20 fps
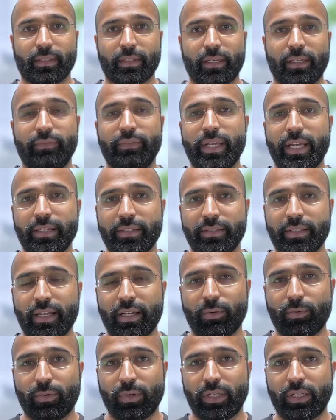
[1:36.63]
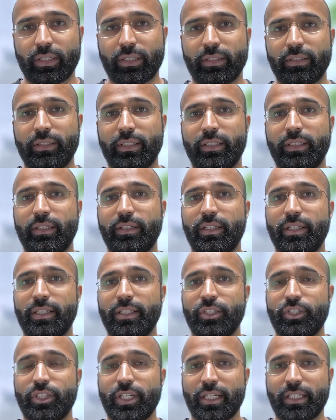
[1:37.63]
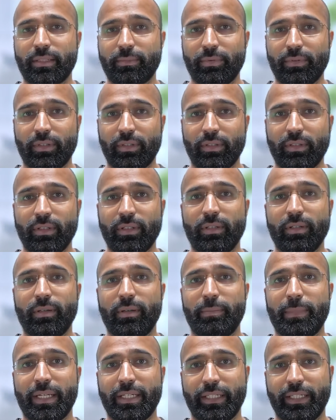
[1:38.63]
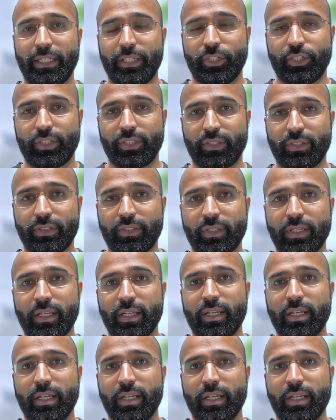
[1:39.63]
If that does not work, then there are injectable medications